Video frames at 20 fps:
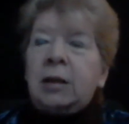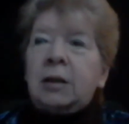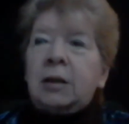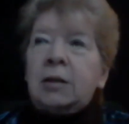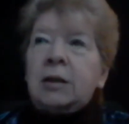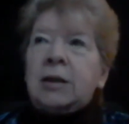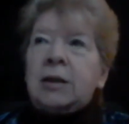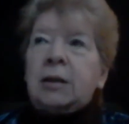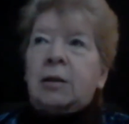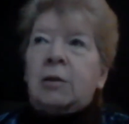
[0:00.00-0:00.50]

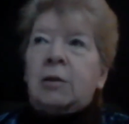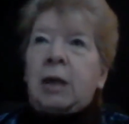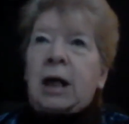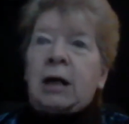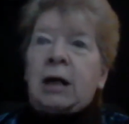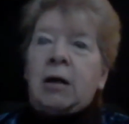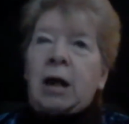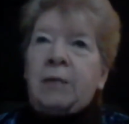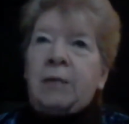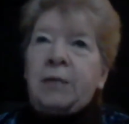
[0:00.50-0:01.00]
So our
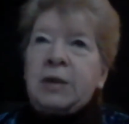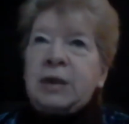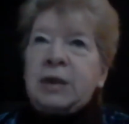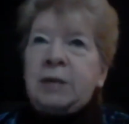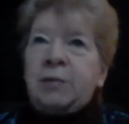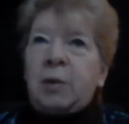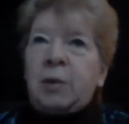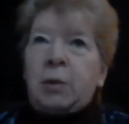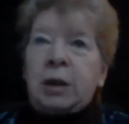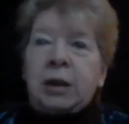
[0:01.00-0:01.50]
conference is
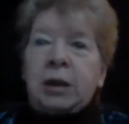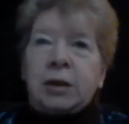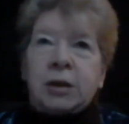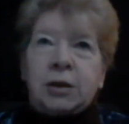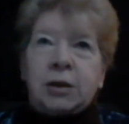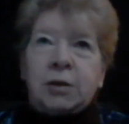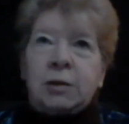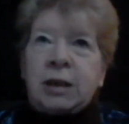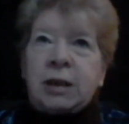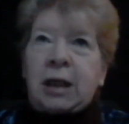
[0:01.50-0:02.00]
broken into
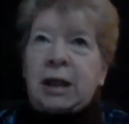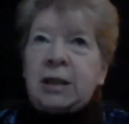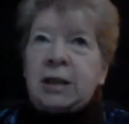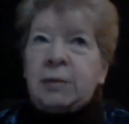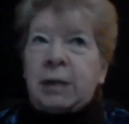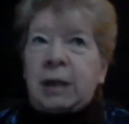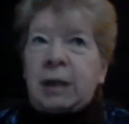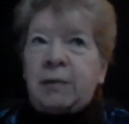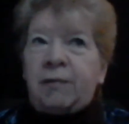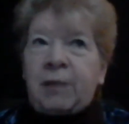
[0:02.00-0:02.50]
2 days.
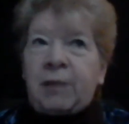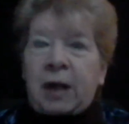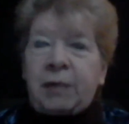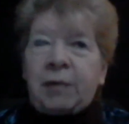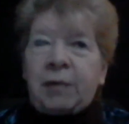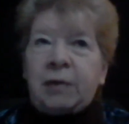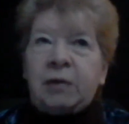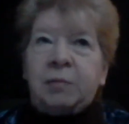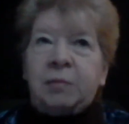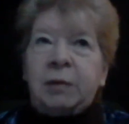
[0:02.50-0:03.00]
We have
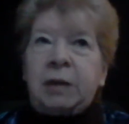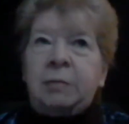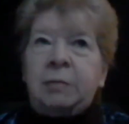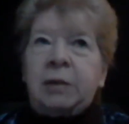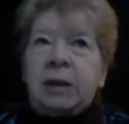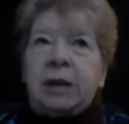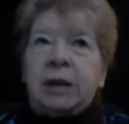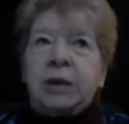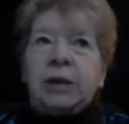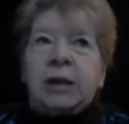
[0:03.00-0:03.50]
500
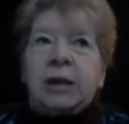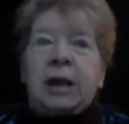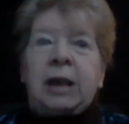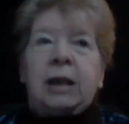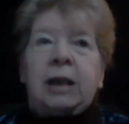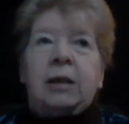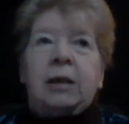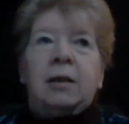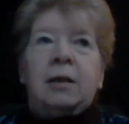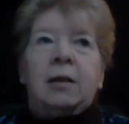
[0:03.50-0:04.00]
people each
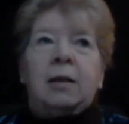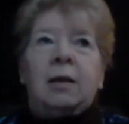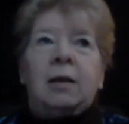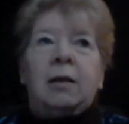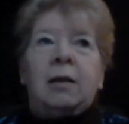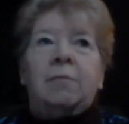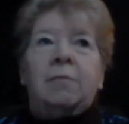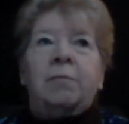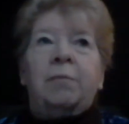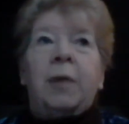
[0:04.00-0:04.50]
day.
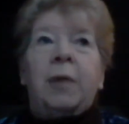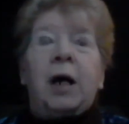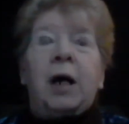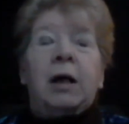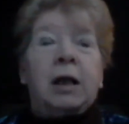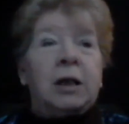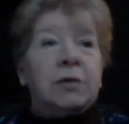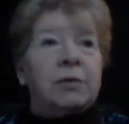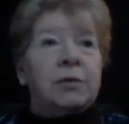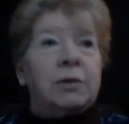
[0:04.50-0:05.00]
Bart
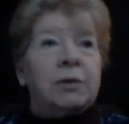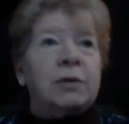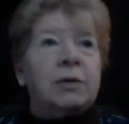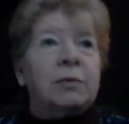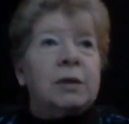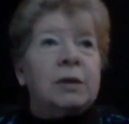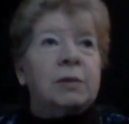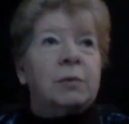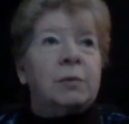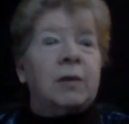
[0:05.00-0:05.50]
Andrews
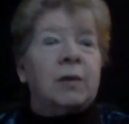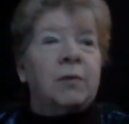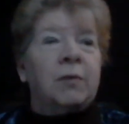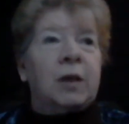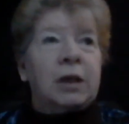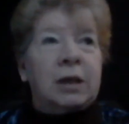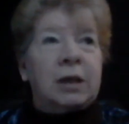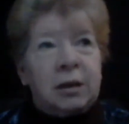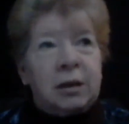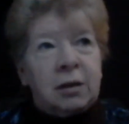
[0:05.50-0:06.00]
was one of our
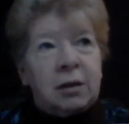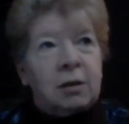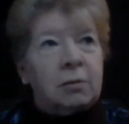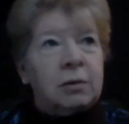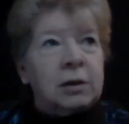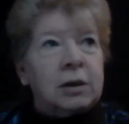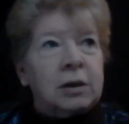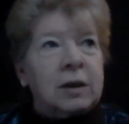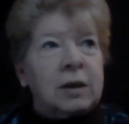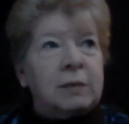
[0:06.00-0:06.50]

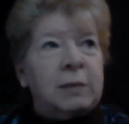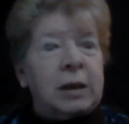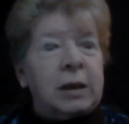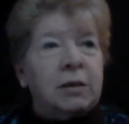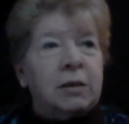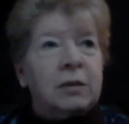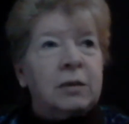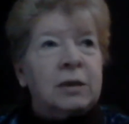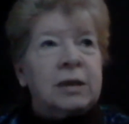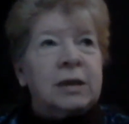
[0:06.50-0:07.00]
keynote
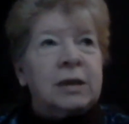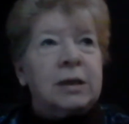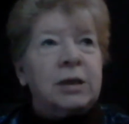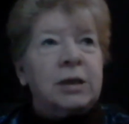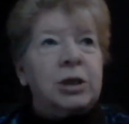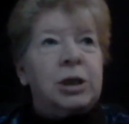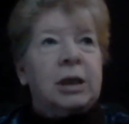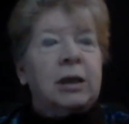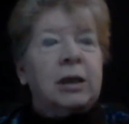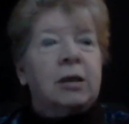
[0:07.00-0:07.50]
speakers
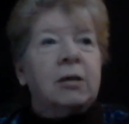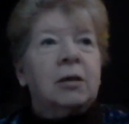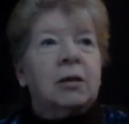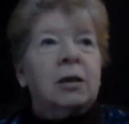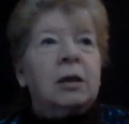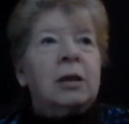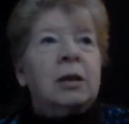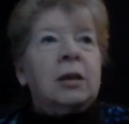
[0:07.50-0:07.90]
this year.